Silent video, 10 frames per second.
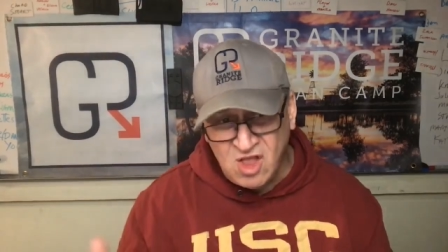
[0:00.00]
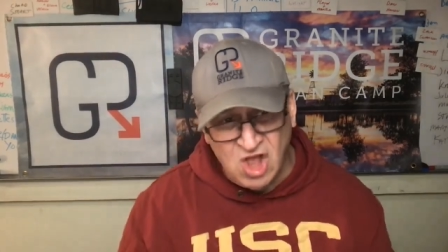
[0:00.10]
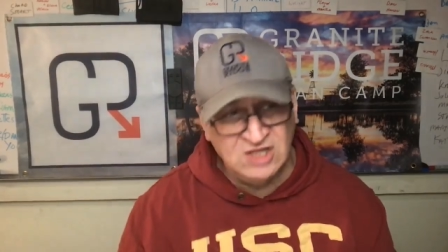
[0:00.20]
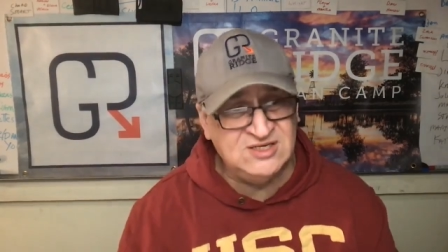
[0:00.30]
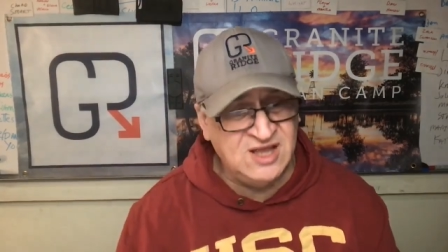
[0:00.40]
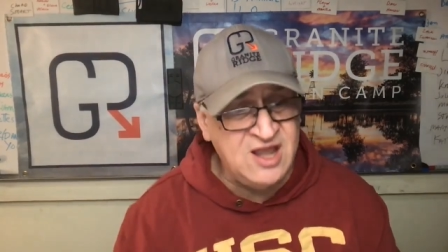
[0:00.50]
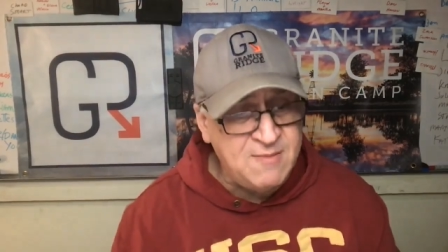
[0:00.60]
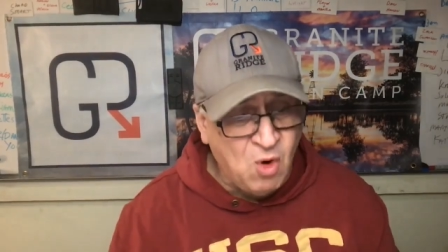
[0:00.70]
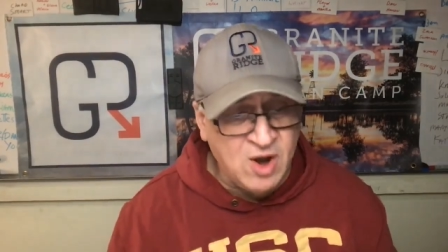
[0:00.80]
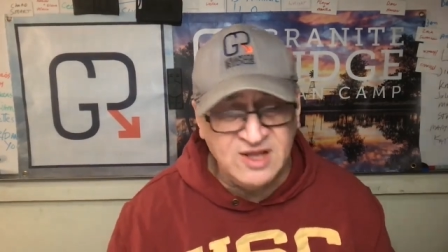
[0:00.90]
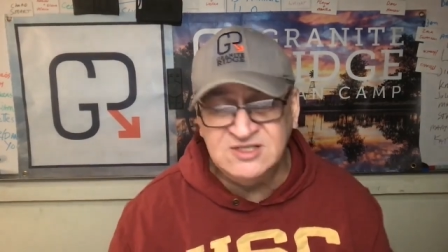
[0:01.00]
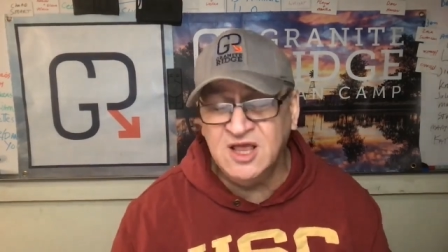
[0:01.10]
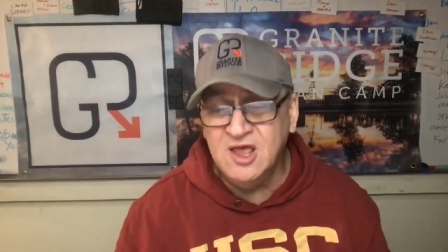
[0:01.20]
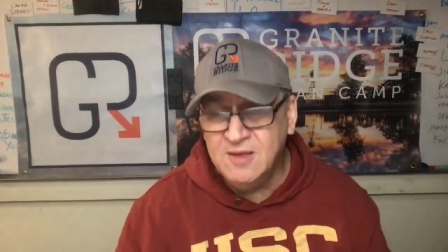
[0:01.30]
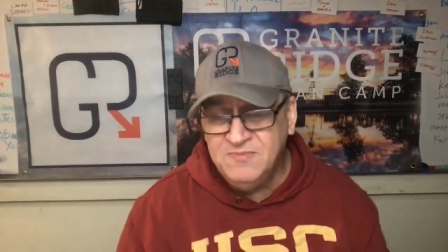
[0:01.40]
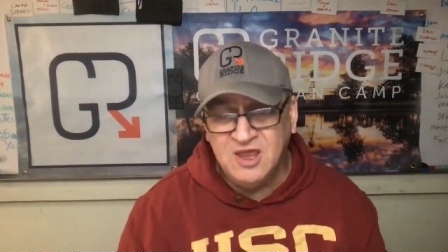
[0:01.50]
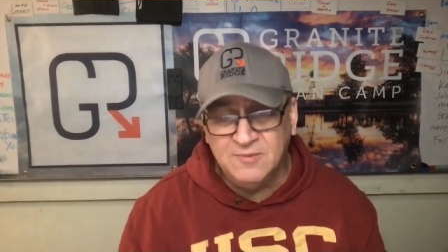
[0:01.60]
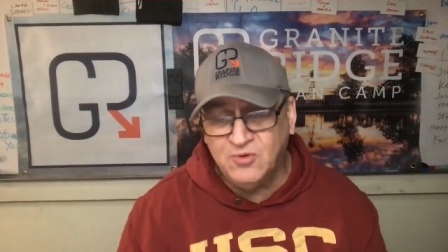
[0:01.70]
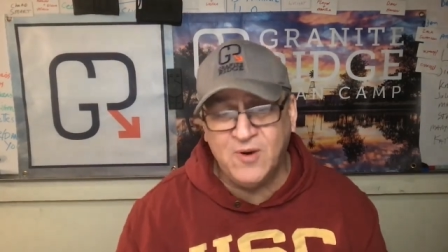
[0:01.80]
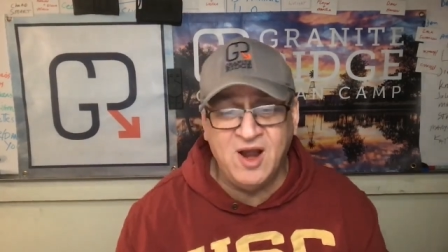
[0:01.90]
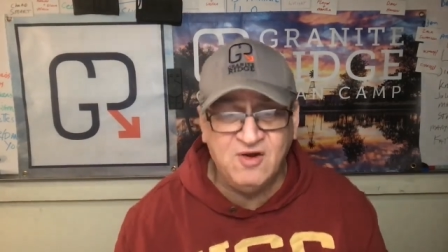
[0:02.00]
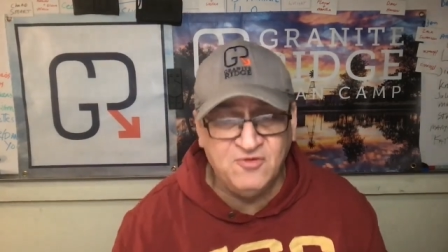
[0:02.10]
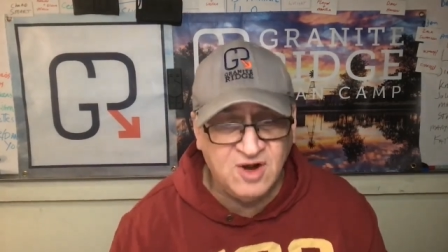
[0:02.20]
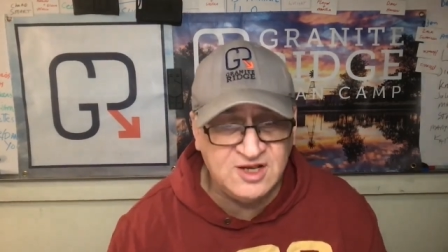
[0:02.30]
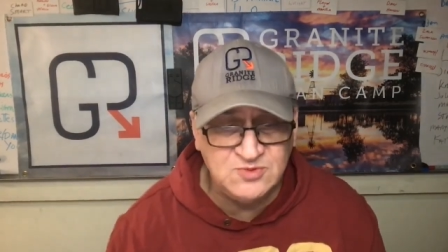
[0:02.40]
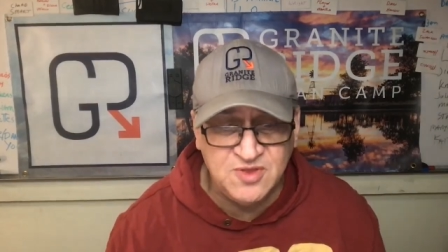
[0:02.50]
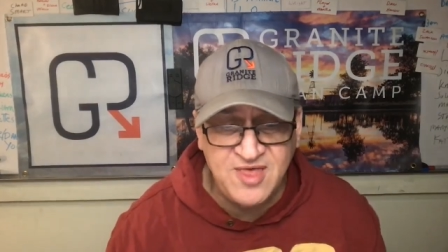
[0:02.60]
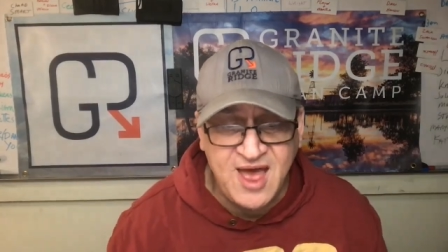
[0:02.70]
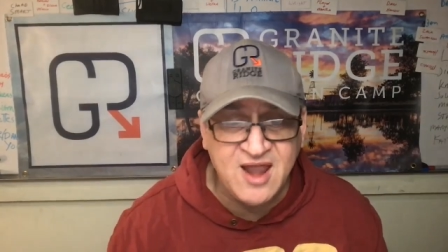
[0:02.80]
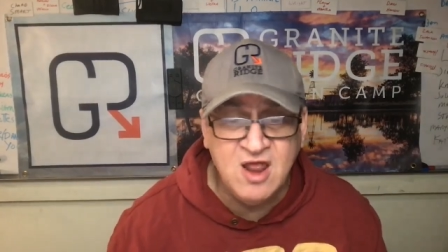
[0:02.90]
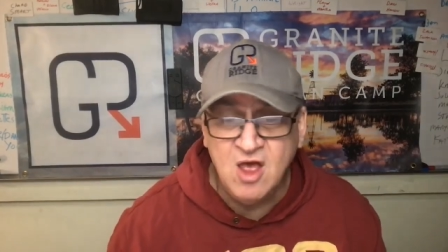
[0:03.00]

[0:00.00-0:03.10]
on Sunday mornings. Be in prayer for us with that.